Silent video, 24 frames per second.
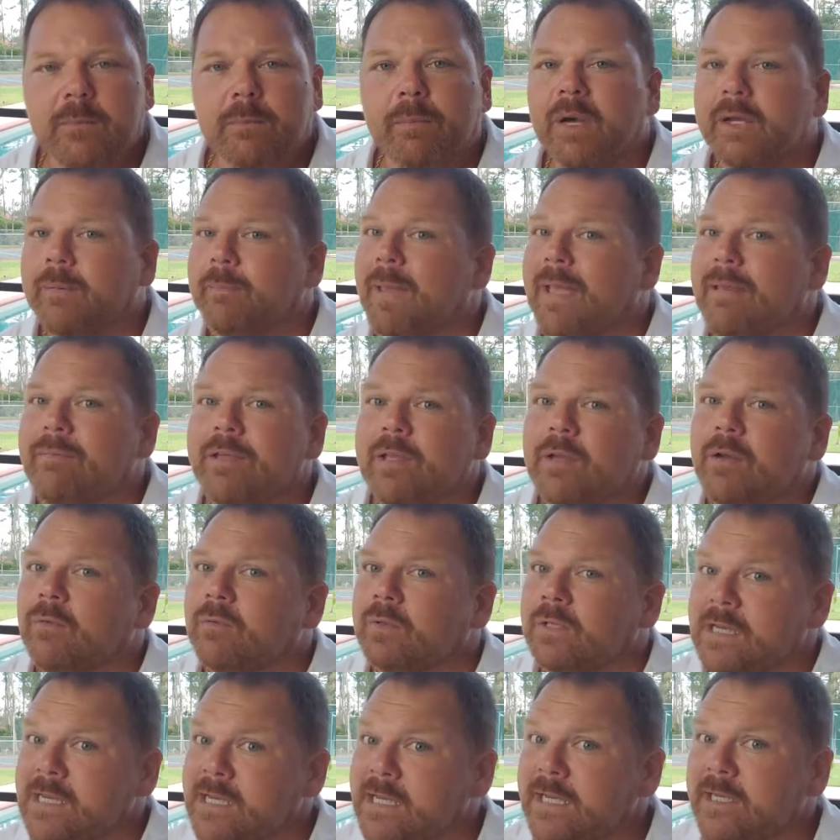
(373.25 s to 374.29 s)
But maybe you
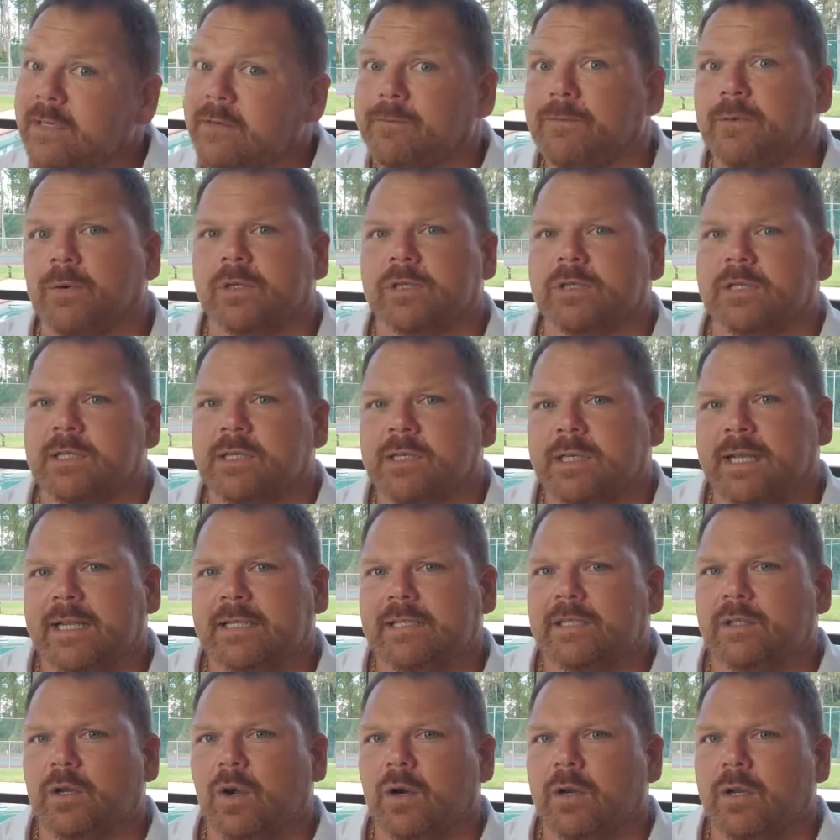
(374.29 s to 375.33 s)
don't need a fortune to
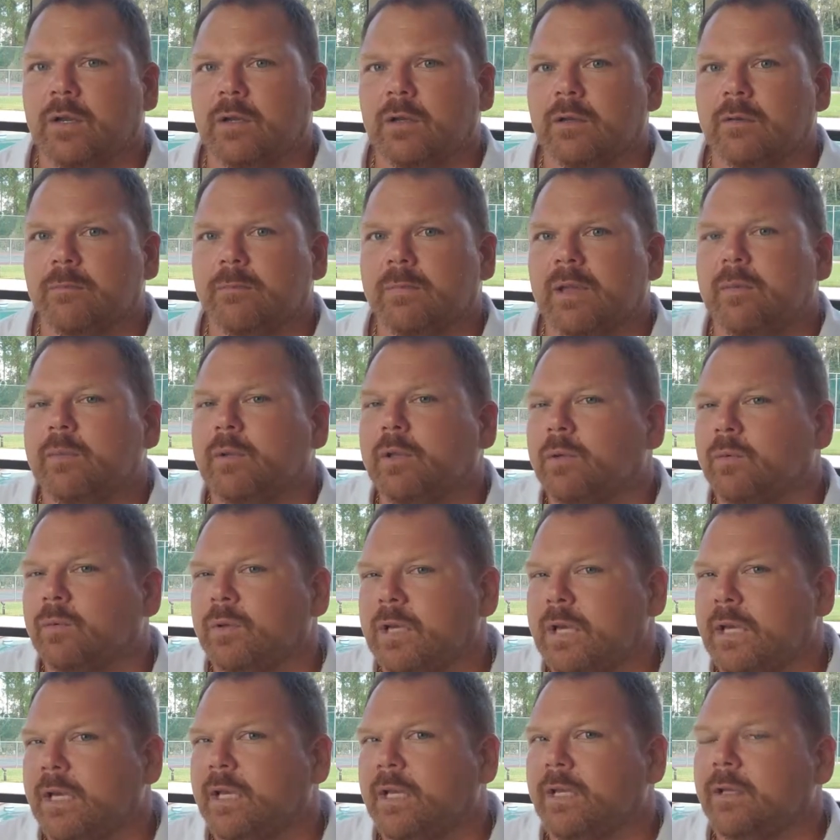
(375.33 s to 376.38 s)
get started. Maybe you
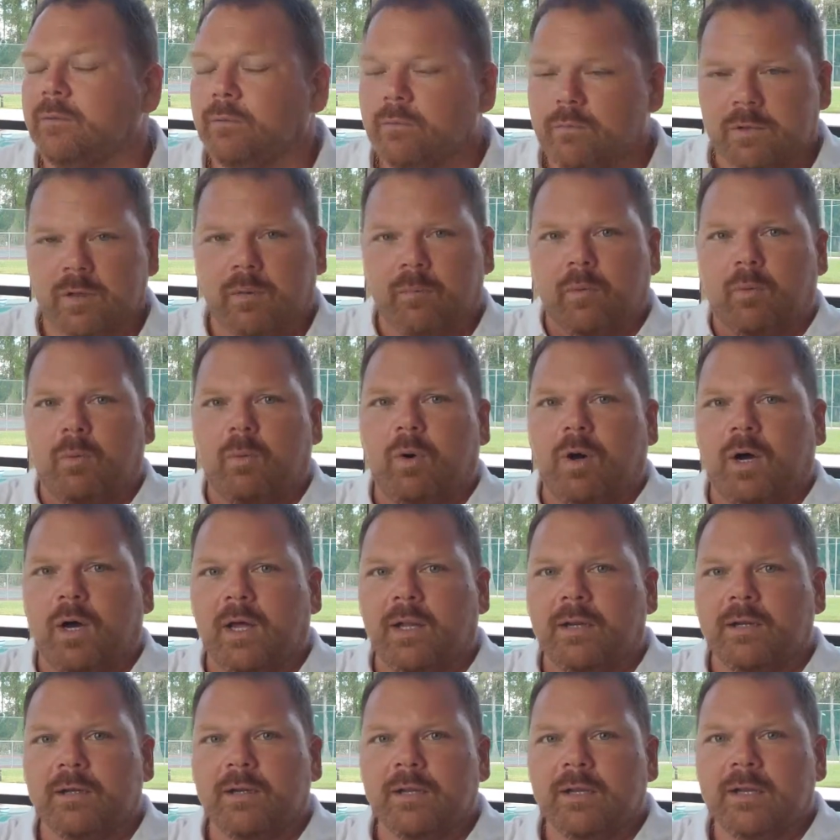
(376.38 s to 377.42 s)
need, number
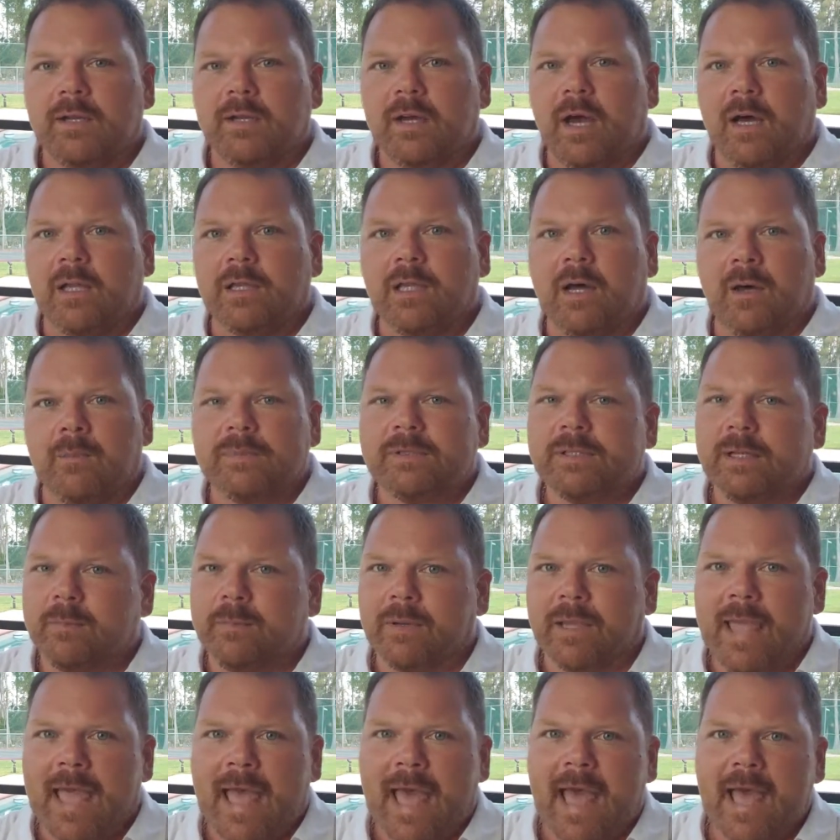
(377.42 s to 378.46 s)
one, a lump
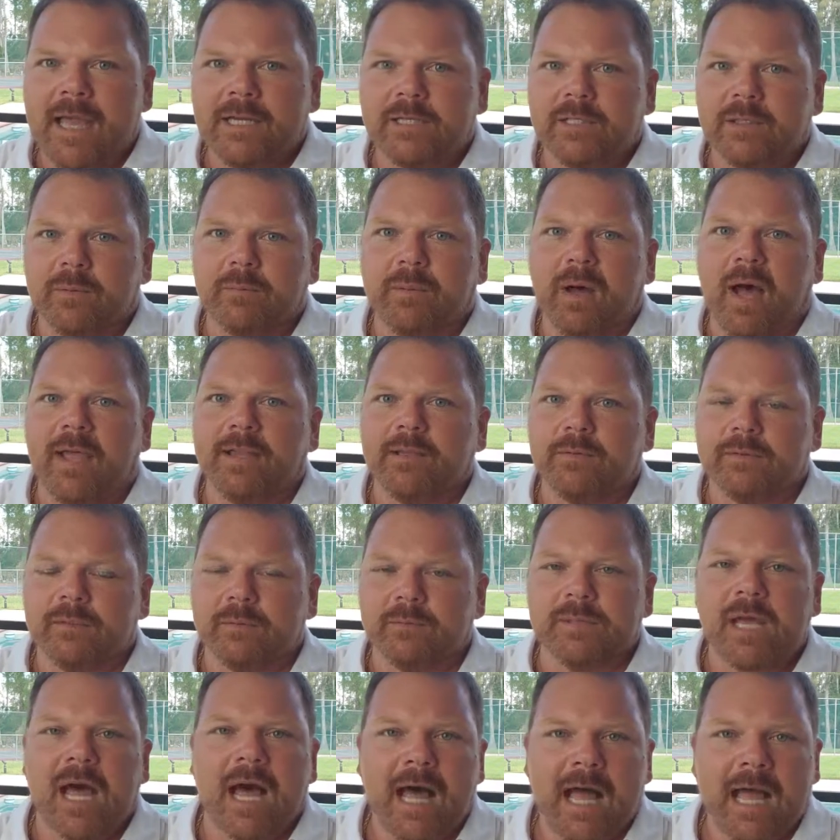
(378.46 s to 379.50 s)
sum of cash to buy you
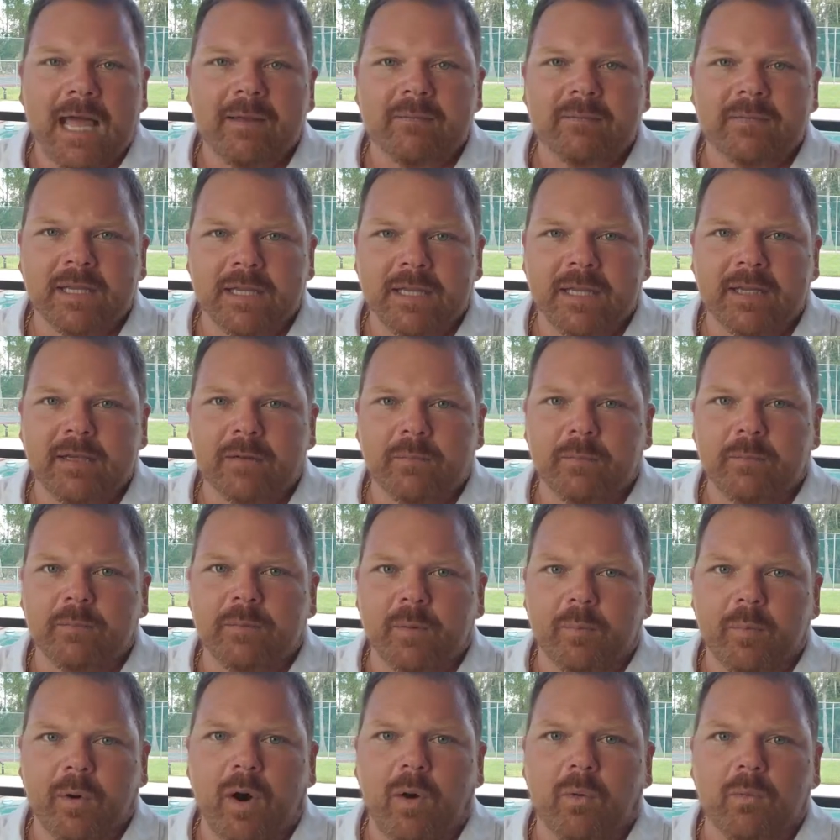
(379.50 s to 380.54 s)
some time to get
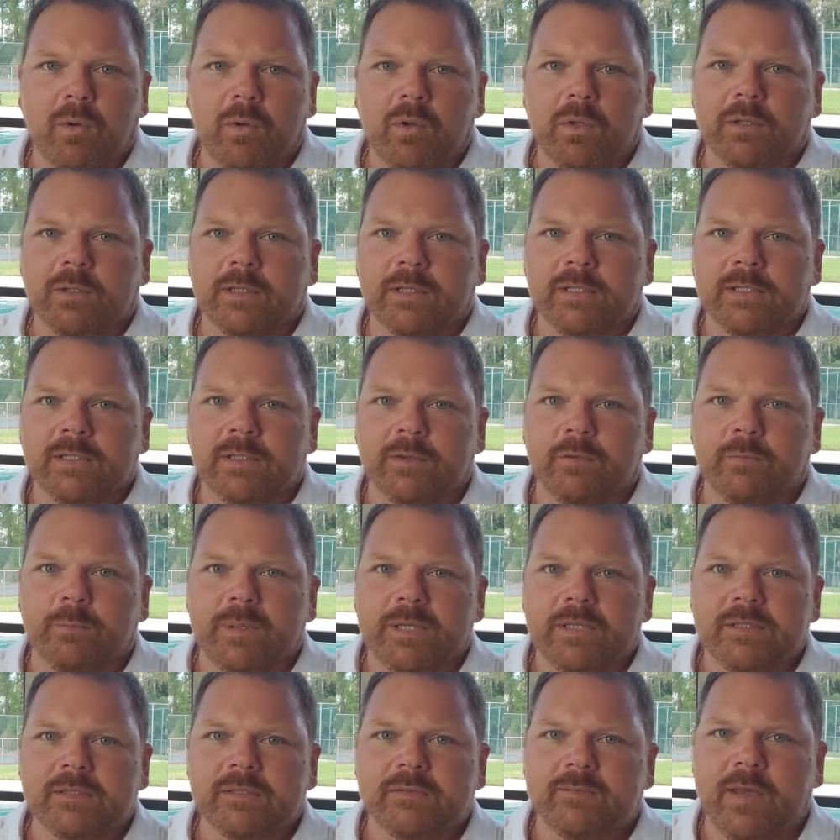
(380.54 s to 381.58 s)
the ball rolling in this new
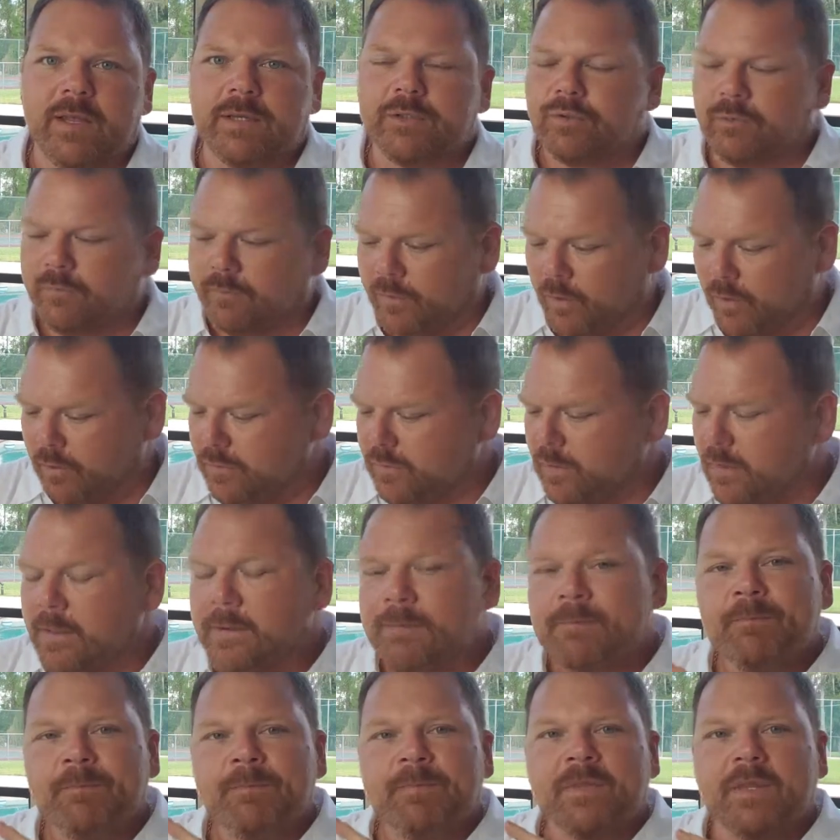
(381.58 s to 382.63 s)
business venture of
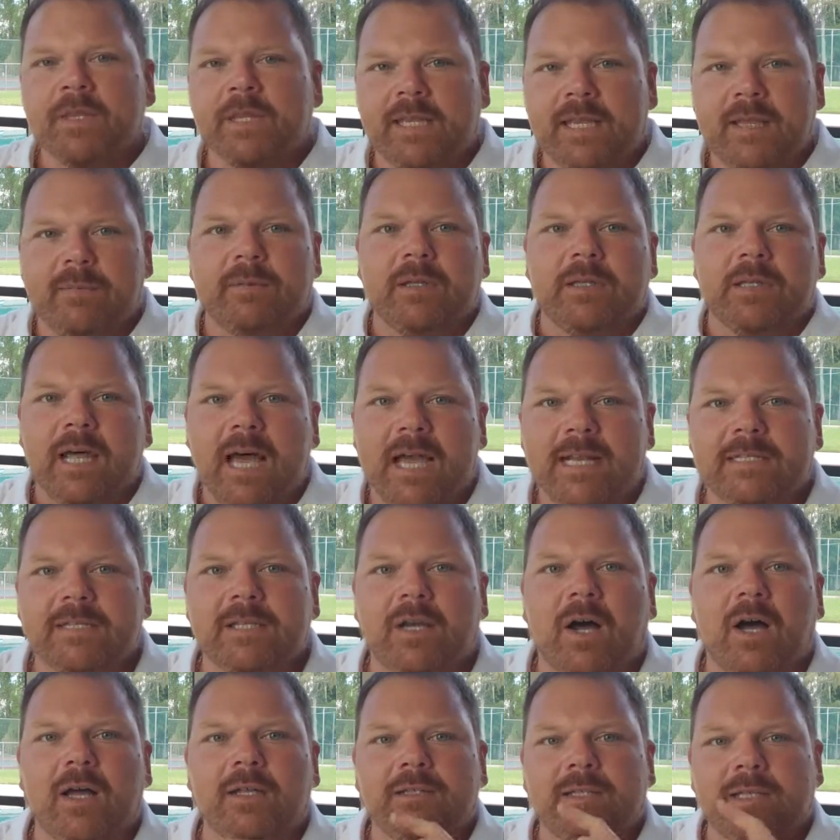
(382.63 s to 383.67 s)
yours, to keep the lights
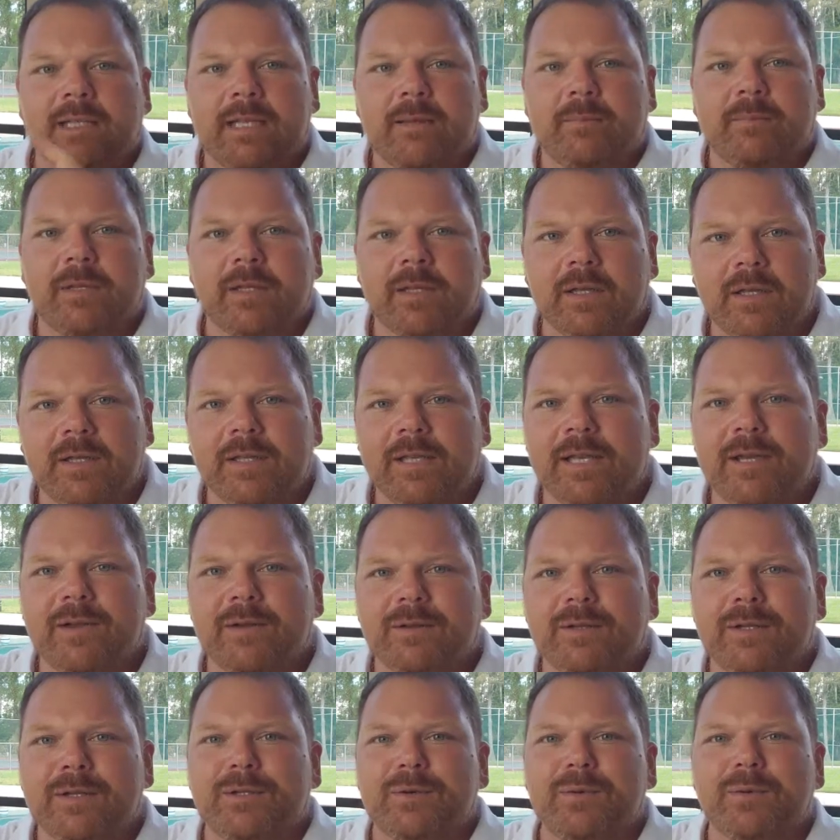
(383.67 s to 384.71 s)
on, to keep the
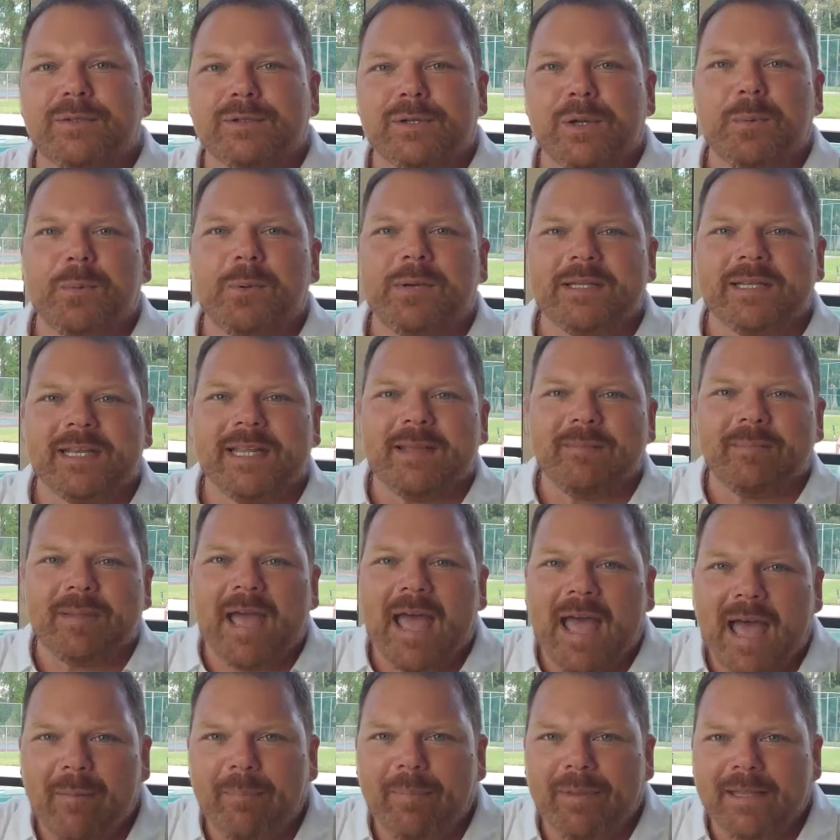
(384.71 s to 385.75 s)
the doors open, to keep you
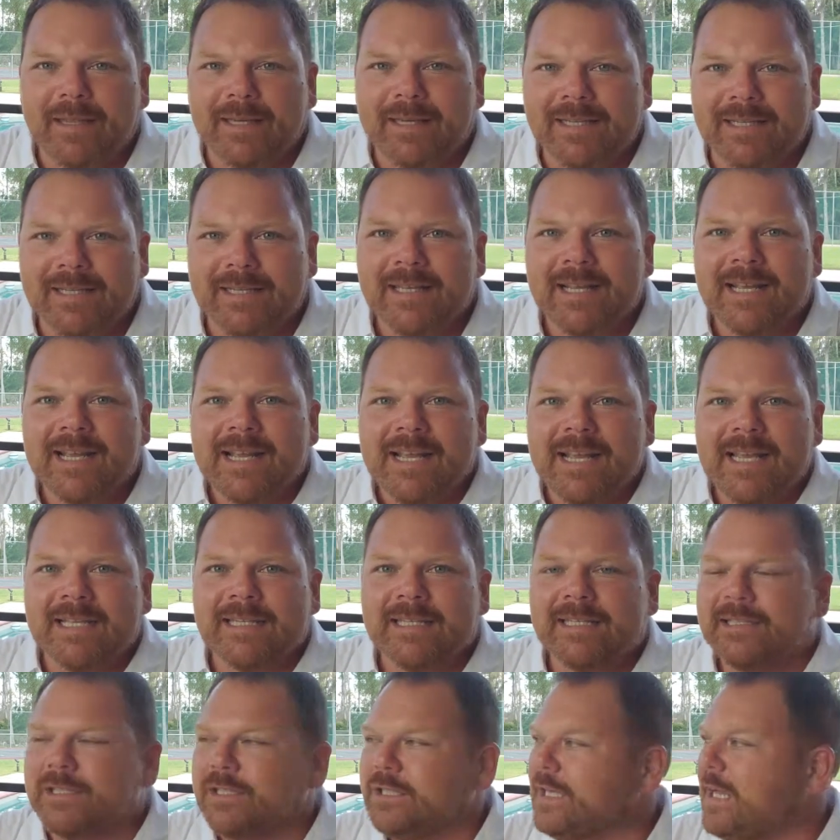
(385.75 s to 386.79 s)
happy and
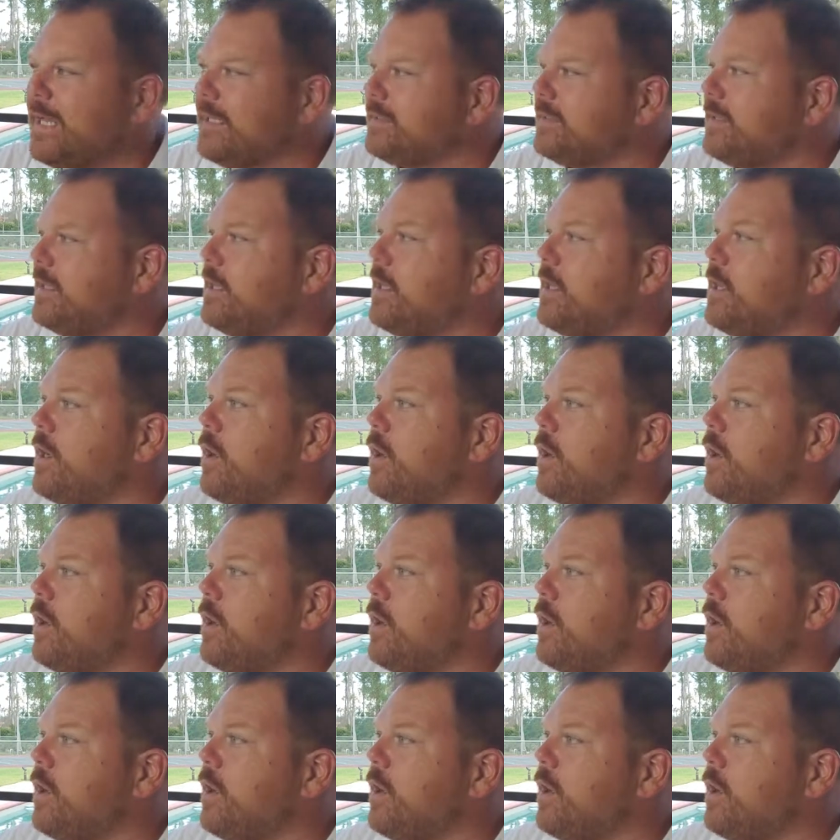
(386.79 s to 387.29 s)
in the checks.